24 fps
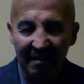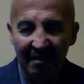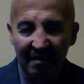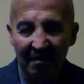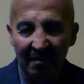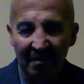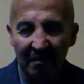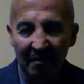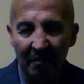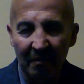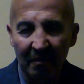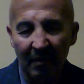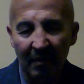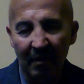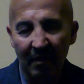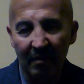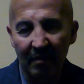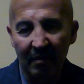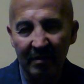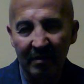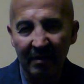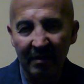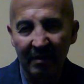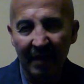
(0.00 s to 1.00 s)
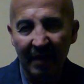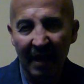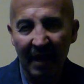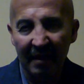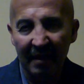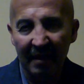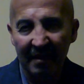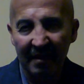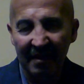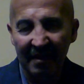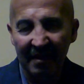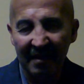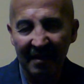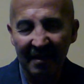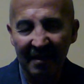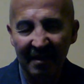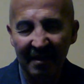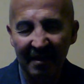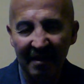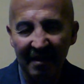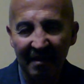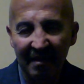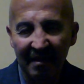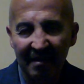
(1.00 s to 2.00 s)
well, you got
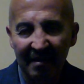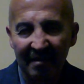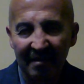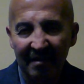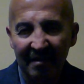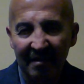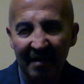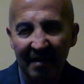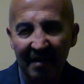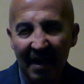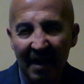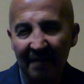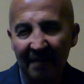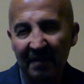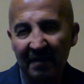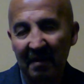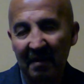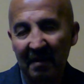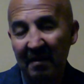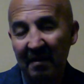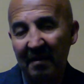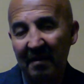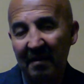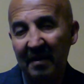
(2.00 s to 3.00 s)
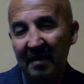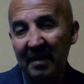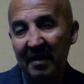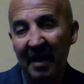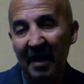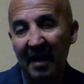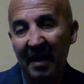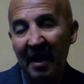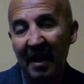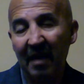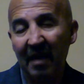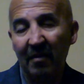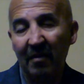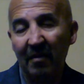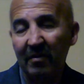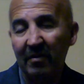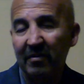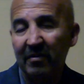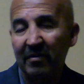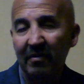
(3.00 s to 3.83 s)
after a day or two,